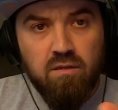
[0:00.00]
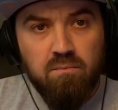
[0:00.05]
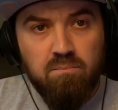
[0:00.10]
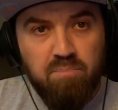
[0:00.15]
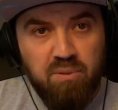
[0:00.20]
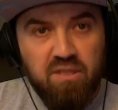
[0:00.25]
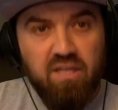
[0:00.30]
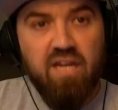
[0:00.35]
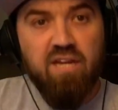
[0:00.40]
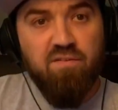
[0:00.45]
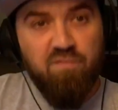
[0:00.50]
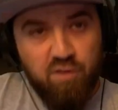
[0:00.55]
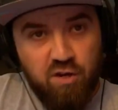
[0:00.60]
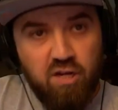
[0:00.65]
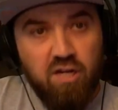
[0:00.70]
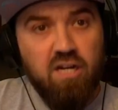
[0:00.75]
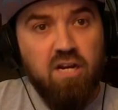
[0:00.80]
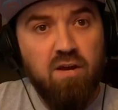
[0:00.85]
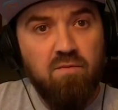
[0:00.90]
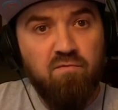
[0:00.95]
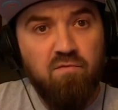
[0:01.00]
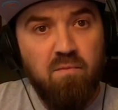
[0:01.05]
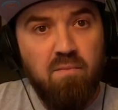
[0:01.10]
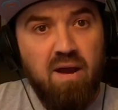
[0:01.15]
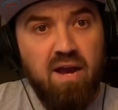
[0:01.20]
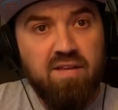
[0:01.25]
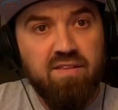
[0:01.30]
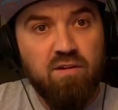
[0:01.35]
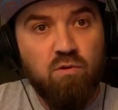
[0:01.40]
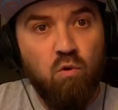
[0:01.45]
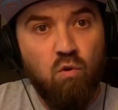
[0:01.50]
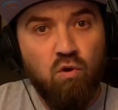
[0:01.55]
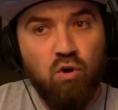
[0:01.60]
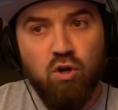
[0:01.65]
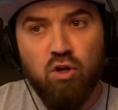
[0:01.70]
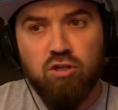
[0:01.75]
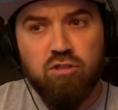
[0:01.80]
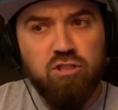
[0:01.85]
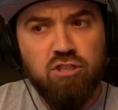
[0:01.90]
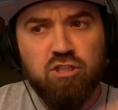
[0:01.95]
But like, if you're going to come from behind the corner,
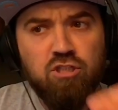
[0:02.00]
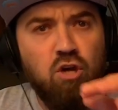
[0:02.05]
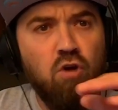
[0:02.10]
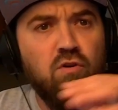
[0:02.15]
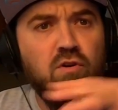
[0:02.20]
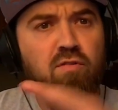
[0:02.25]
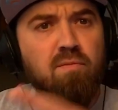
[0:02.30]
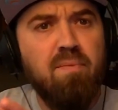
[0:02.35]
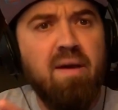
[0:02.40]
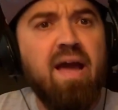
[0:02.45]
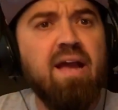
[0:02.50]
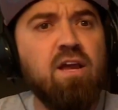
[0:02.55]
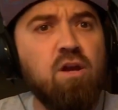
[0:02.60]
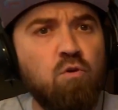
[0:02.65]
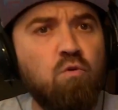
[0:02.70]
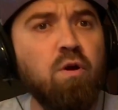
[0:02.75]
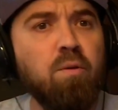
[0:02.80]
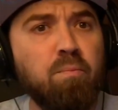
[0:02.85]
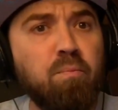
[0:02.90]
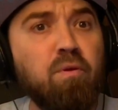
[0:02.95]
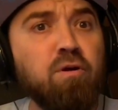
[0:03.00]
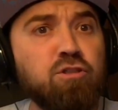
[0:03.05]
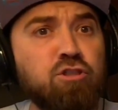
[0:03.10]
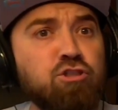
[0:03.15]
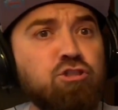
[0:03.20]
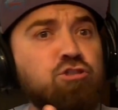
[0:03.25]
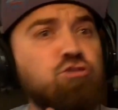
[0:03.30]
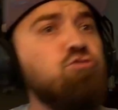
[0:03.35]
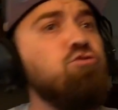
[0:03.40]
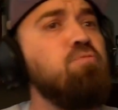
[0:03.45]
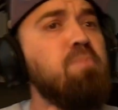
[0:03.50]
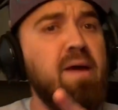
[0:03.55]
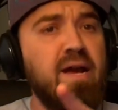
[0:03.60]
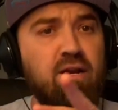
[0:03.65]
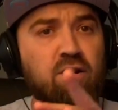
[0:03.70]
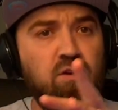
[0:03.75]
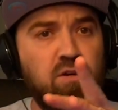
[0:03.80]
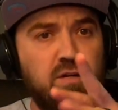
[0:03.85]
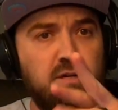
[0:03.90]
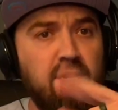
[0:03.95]
just go to the back and put your shoes
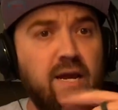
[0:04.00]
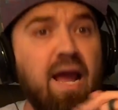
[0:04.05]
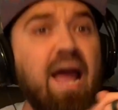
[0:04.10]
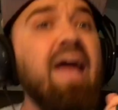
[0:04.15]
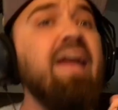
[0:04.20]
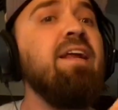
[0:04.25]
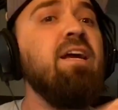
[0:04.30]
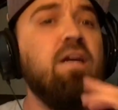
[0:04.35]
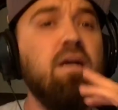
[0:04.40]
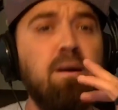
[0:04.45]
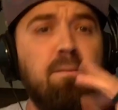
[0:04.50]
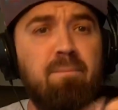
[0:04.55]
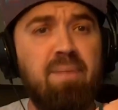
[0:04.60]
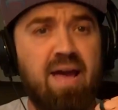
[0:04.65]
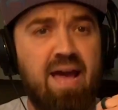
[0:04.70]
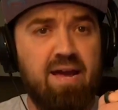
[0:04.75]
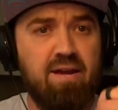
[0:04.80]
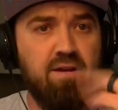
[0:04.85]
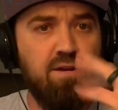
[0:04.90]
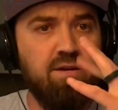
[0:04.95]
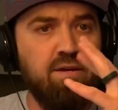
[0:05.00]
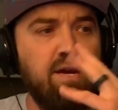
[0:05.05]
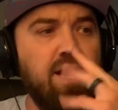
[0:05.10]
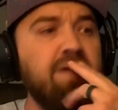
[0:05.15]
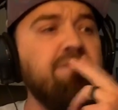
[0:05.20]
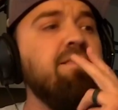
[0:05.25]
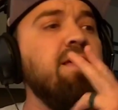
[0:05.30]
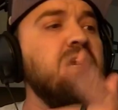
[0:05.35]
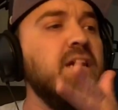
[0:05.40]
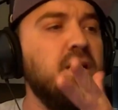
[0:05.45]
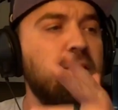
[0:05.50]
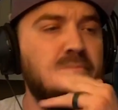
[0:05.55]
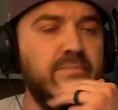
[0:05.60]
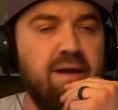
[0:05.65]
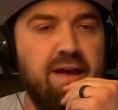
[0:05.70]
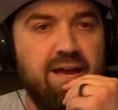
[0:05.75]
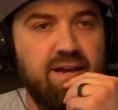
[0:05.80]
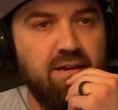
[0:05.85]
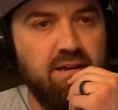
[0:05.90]
back on. And then come back.